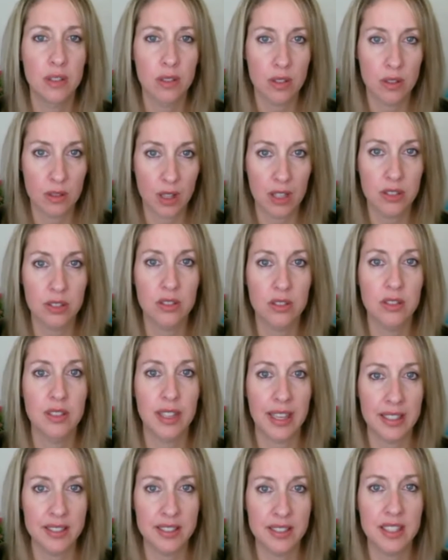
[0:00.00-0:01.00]
a
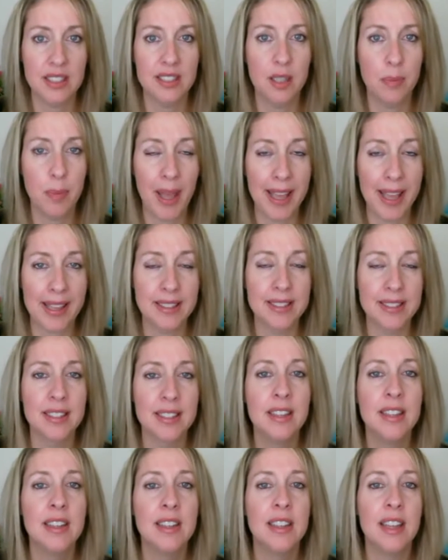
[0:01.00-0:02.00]
nice easy pace,
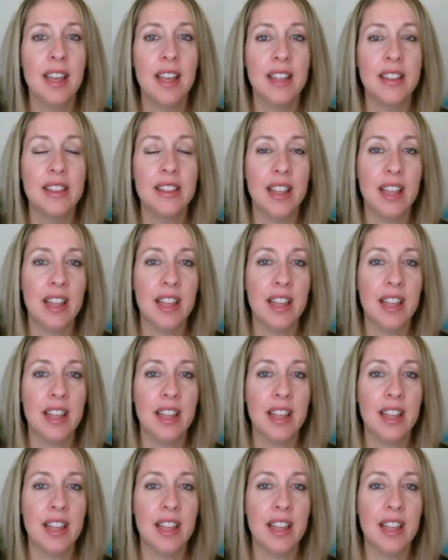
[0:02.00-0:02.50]
and